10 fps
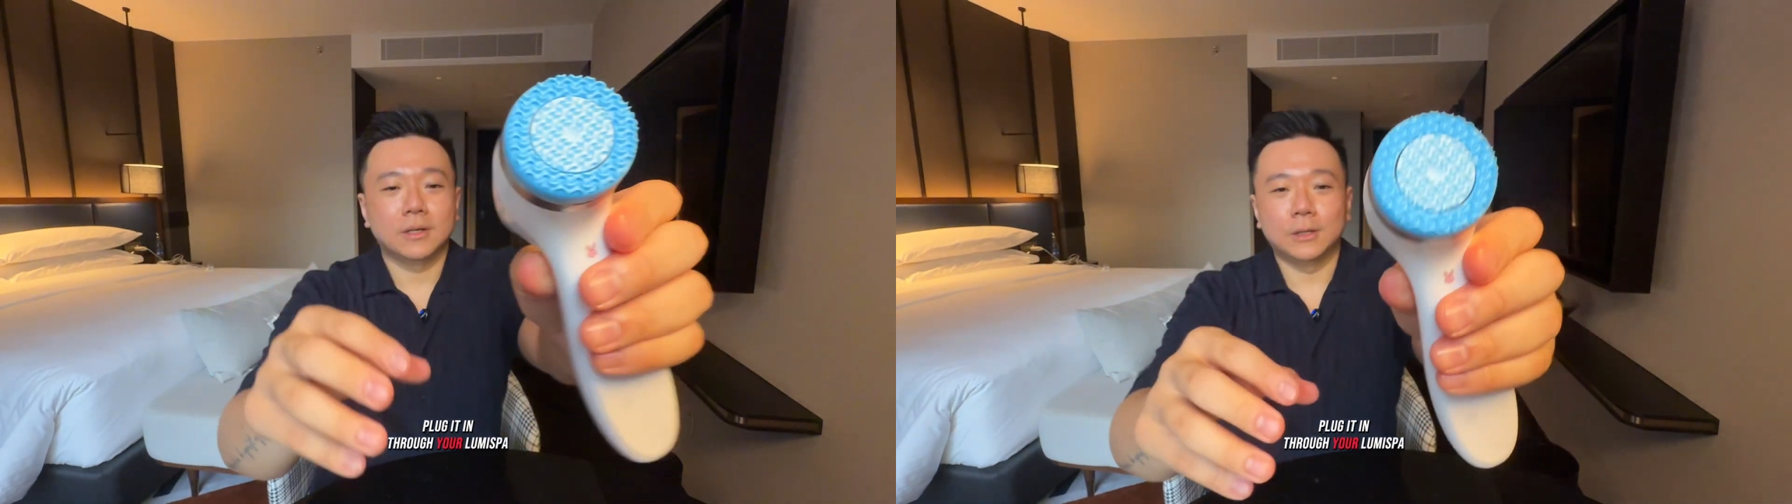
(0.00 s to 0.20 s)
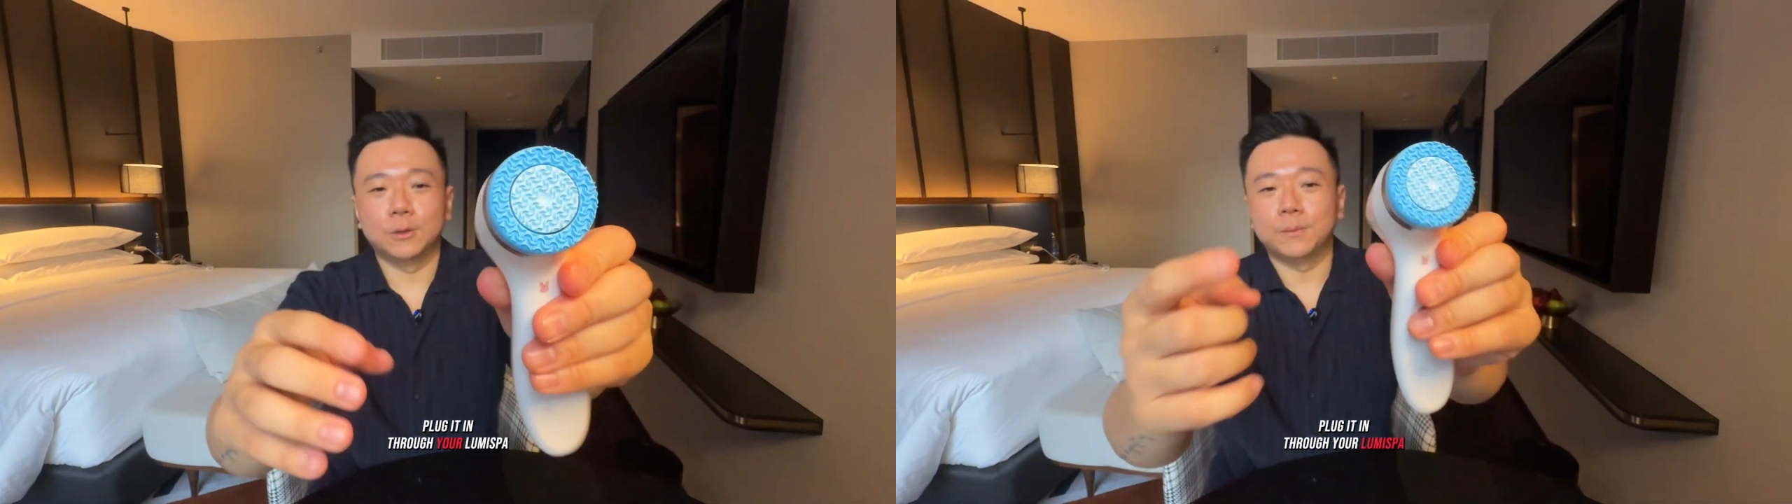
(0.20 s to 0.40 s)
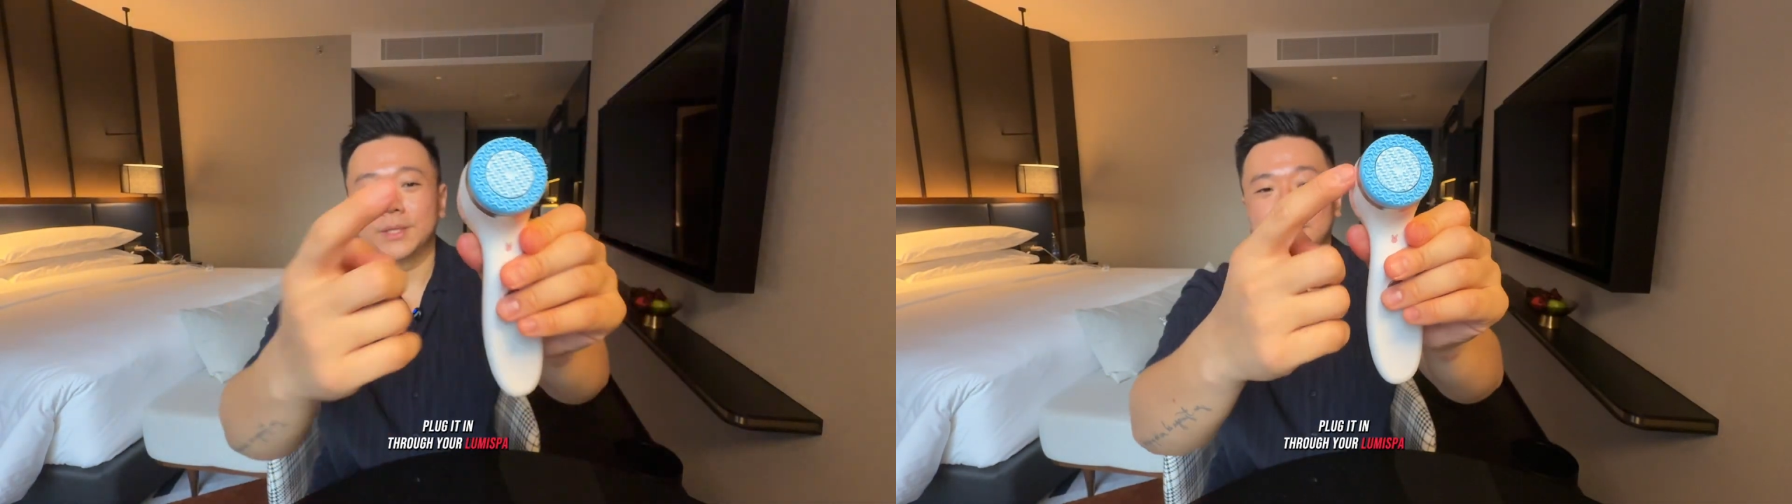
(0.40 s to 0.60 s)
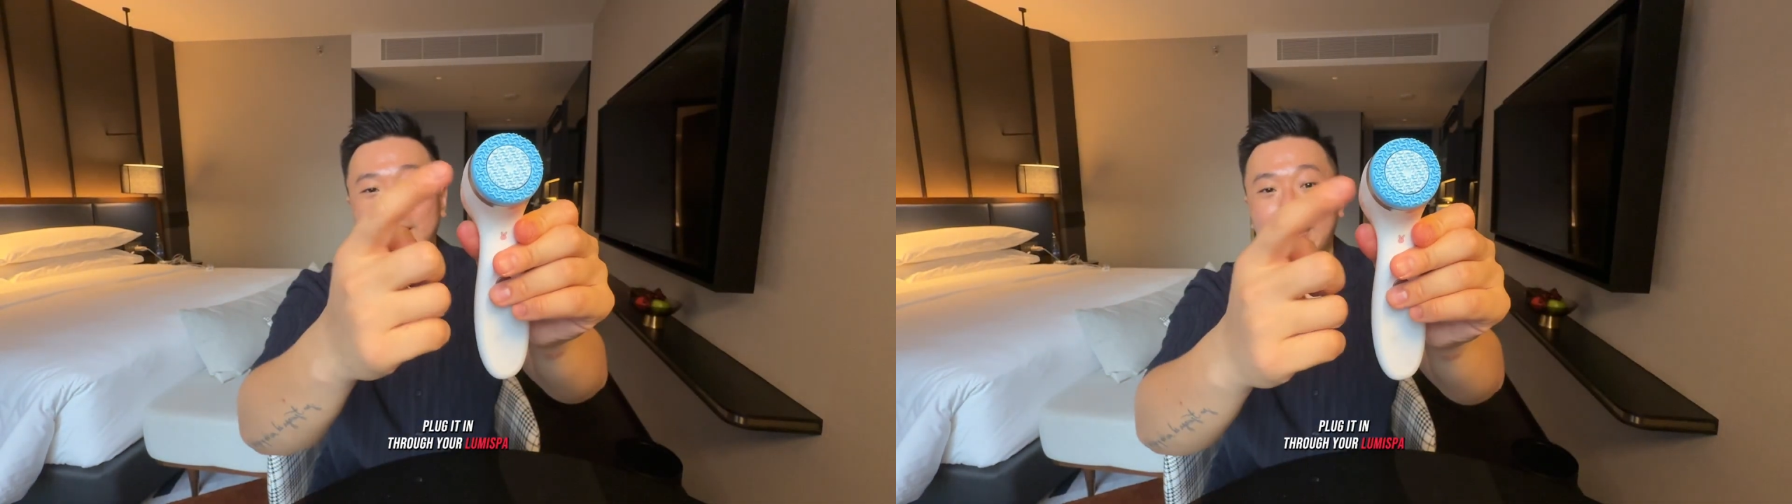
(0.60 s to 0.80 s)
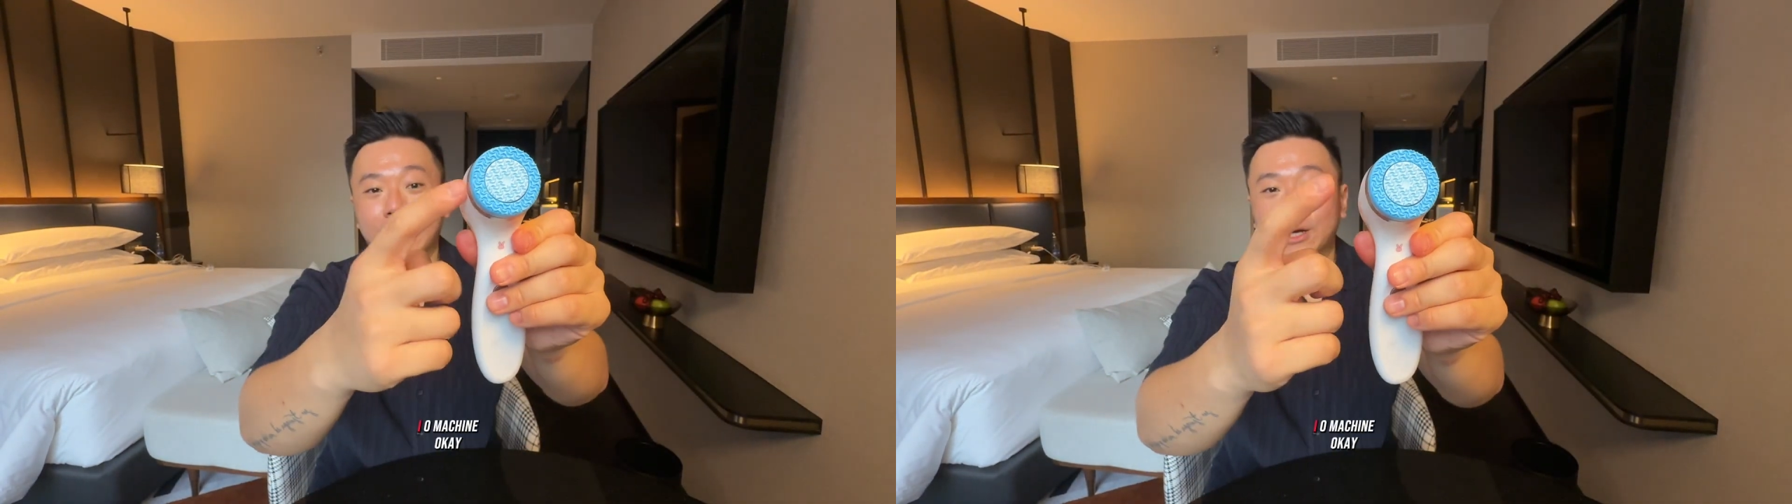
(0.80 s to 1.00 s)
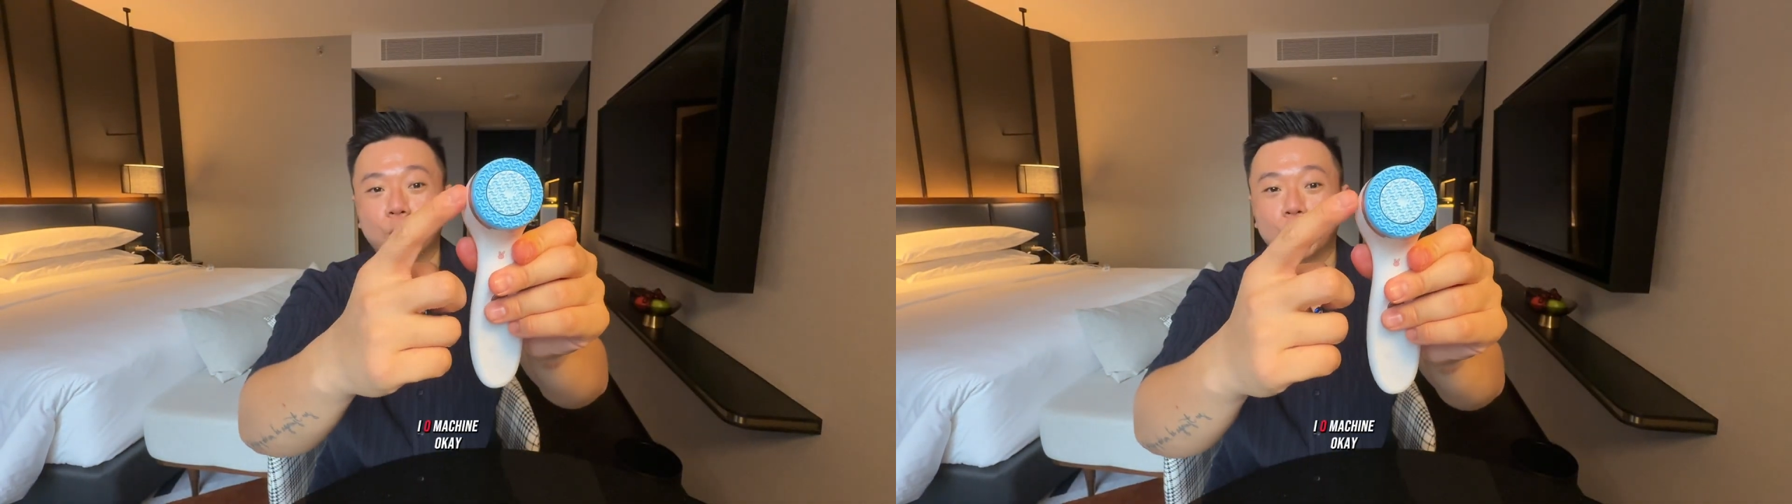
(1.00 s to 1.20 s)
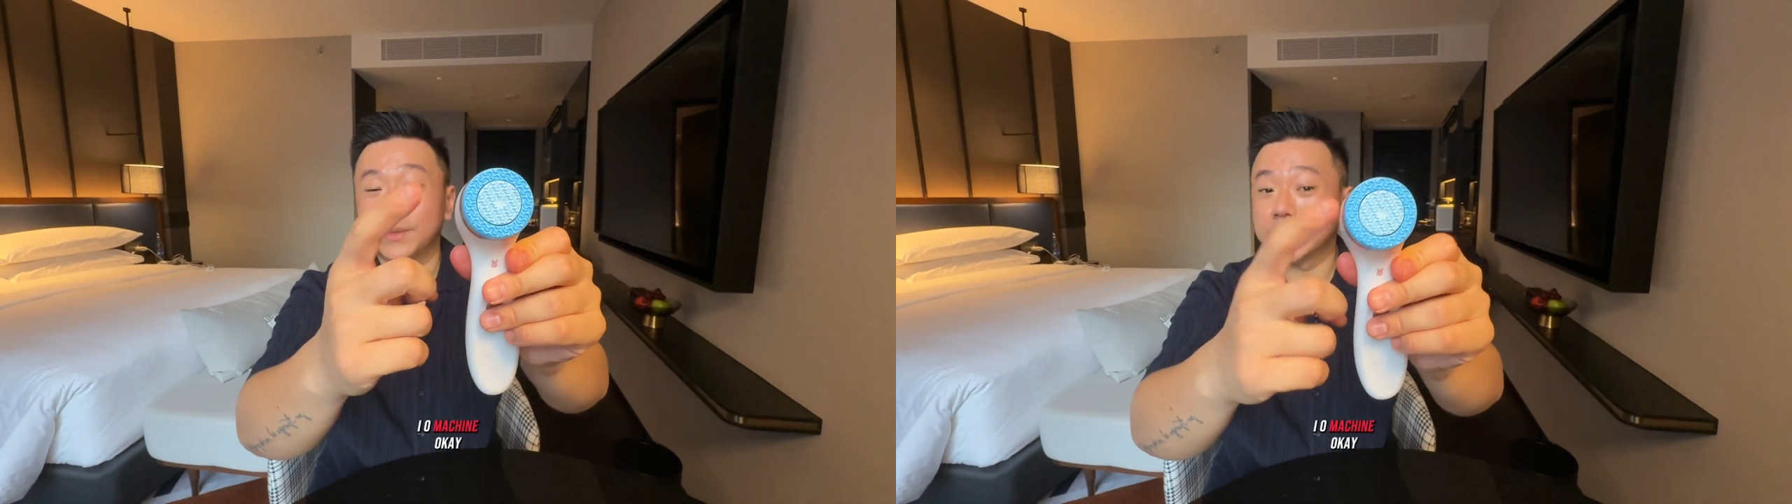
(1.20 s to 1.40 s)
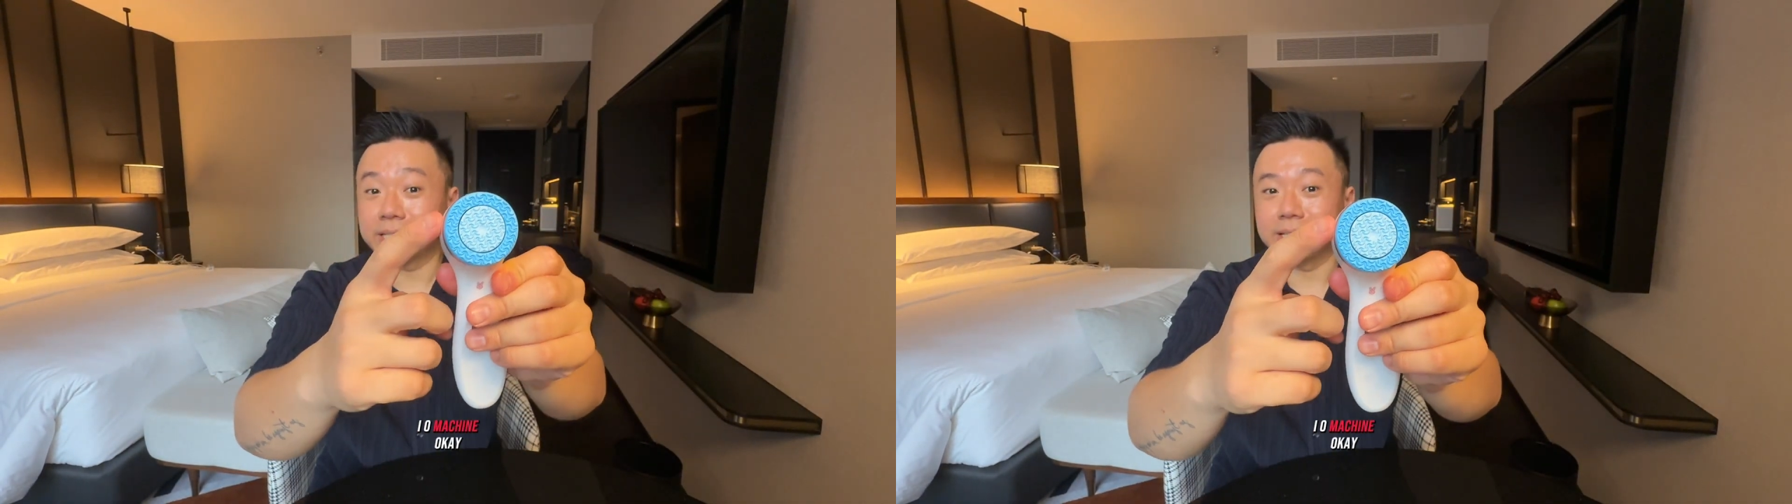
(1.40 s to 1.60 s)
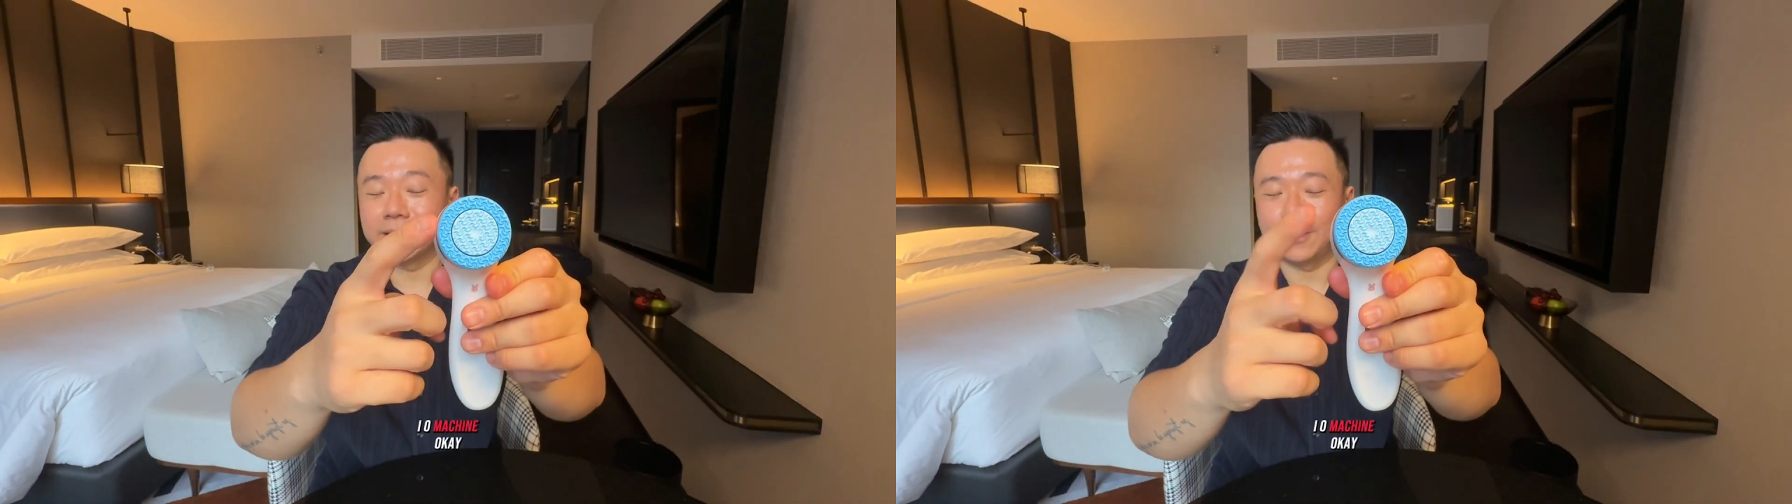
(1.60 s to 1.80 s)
LumiSpa IO machine.